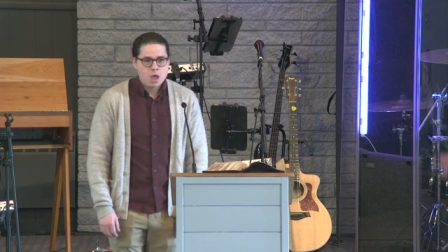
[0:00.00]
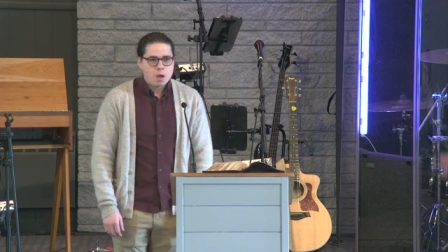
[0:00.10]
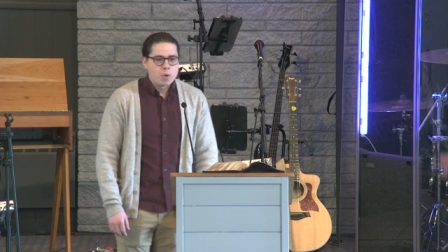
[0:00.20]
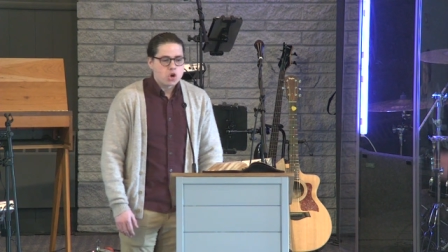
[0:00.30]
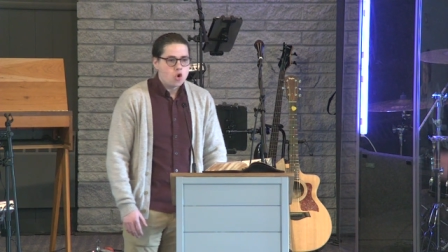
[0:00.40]

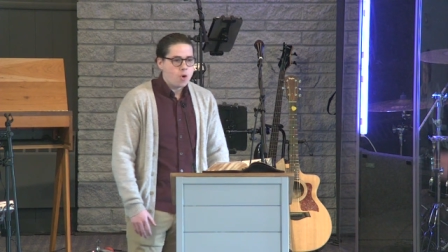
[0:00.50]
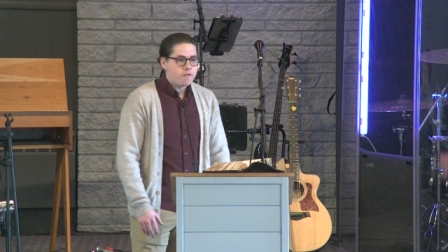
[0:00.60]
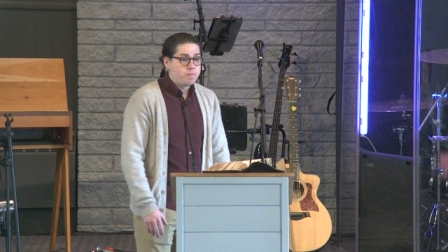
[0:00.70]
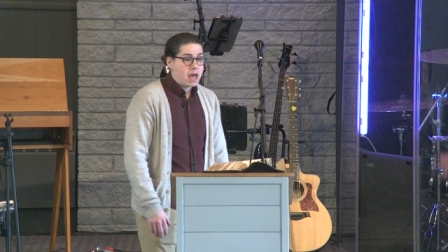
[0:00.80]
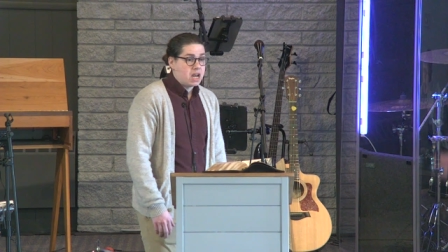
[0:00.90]
but who
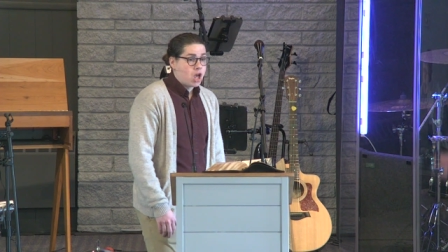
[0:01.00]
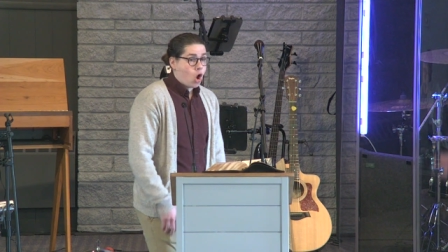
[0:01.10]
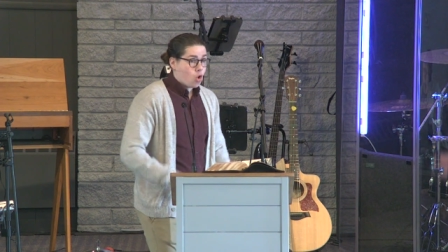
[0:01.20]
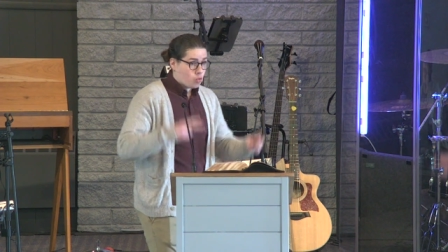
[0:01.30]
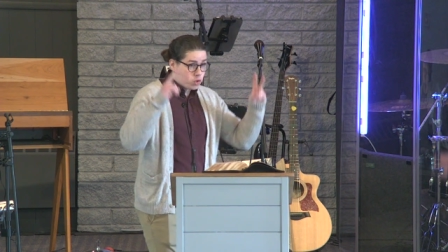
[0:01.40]
have been
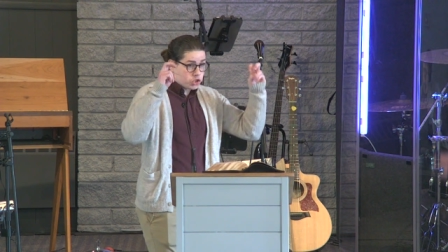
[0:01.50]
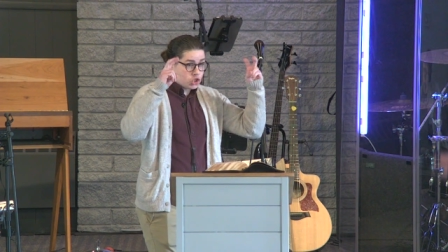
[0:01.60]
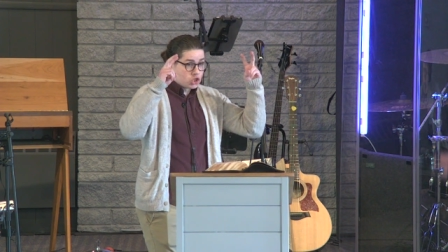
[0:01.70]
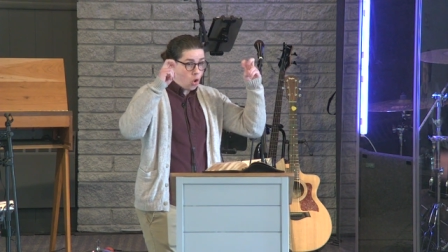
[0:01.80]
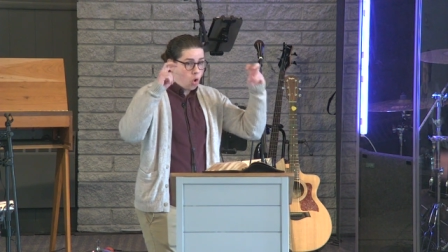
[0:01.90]

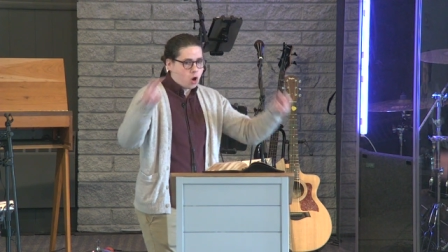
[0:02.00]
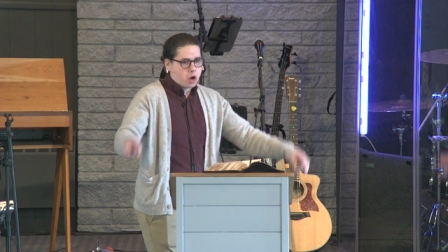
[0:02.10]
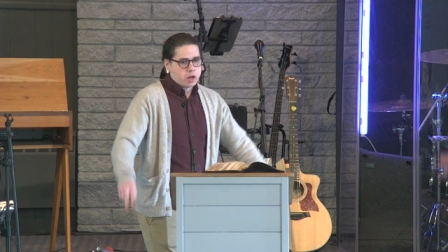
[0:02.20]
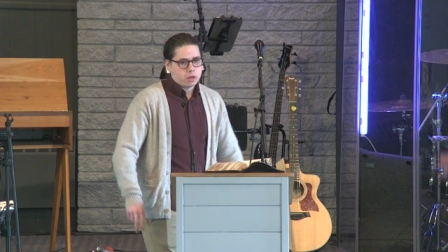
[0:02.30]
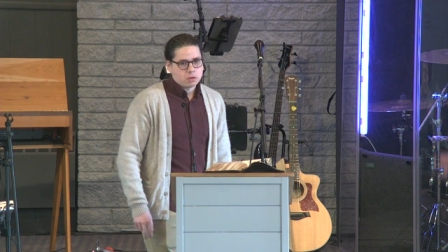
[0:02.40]
restored